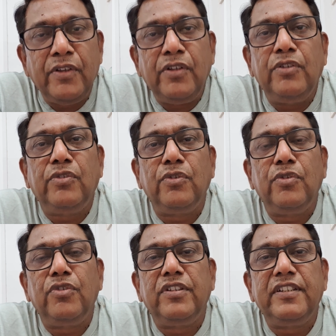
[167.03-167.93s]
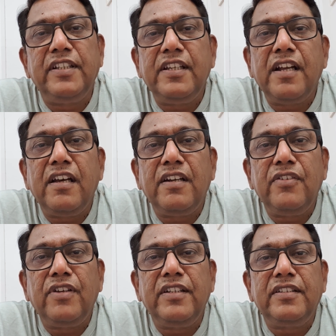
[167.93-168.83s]
So there are, you
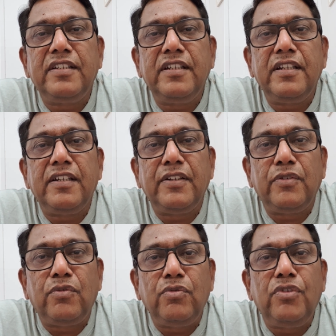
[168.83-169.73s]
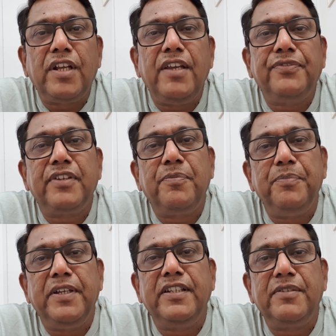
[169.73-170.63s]
can say, two types of
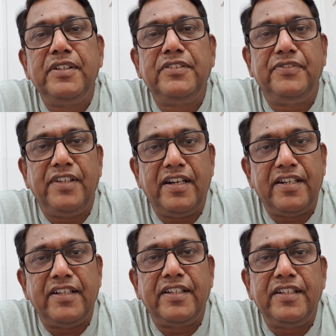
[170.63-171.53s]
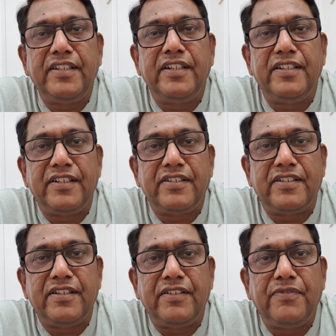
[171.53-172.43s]
measurements we are taking in the
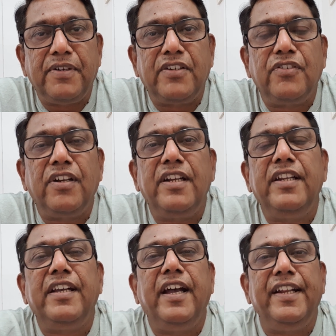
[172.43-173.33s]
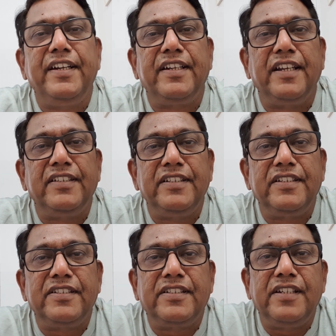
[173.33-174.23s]
industry, particularly oil and gas
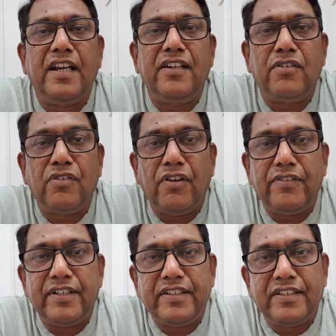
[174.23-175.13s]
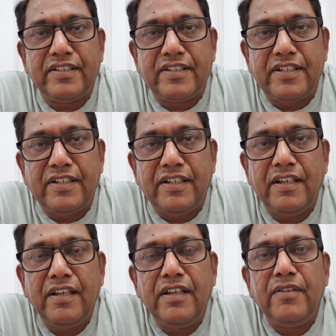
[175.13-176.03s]
industry, hydrocarbon industry,
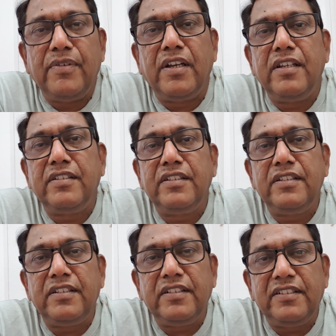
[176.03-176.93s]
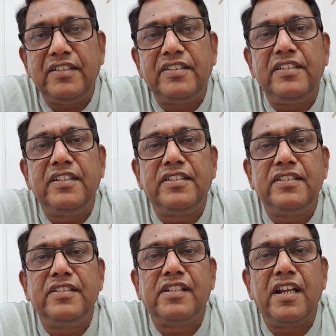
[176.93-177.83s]
because this industry
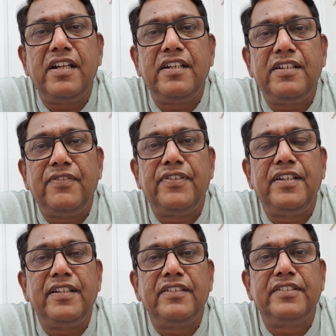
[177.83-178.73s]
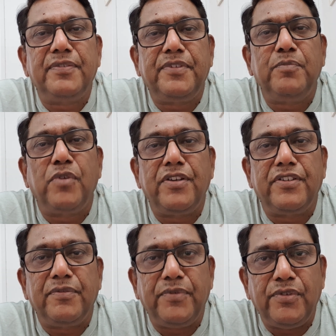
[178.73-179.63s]
is slightly different in the safety point
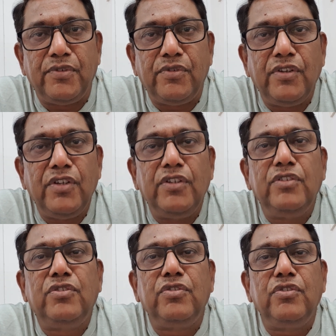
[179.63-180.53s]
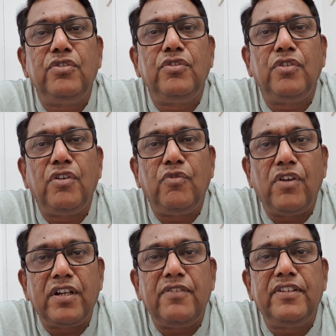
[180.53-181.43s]
of view. So
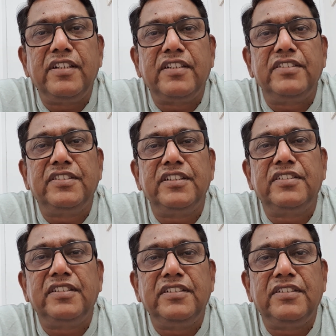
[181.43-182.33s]
whatever the constructions